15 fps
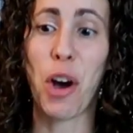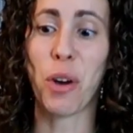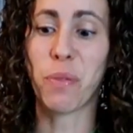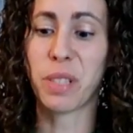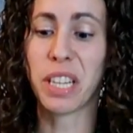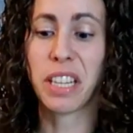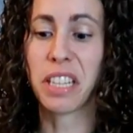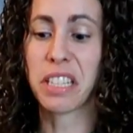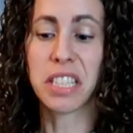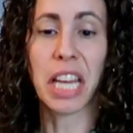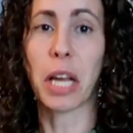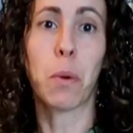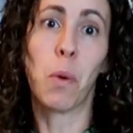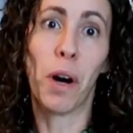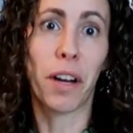often is
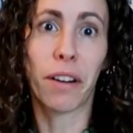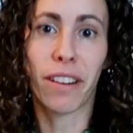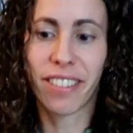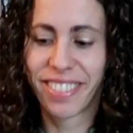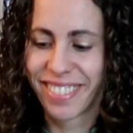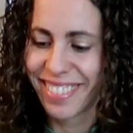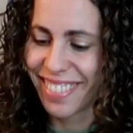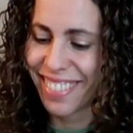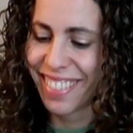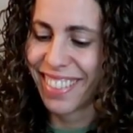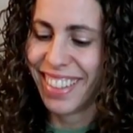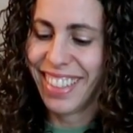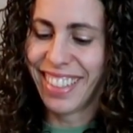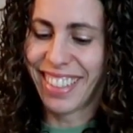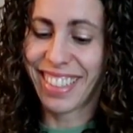like water
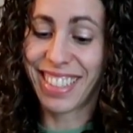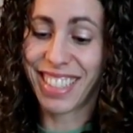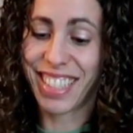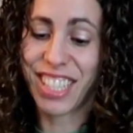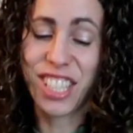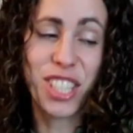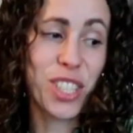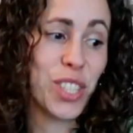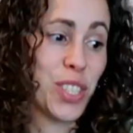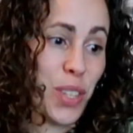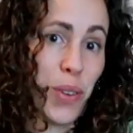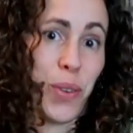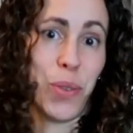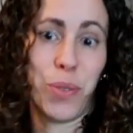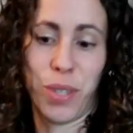because this is
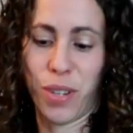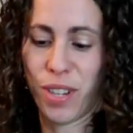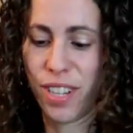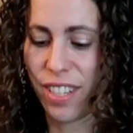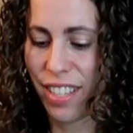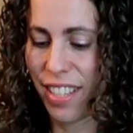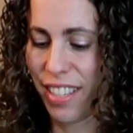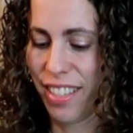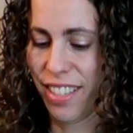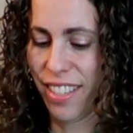so dark.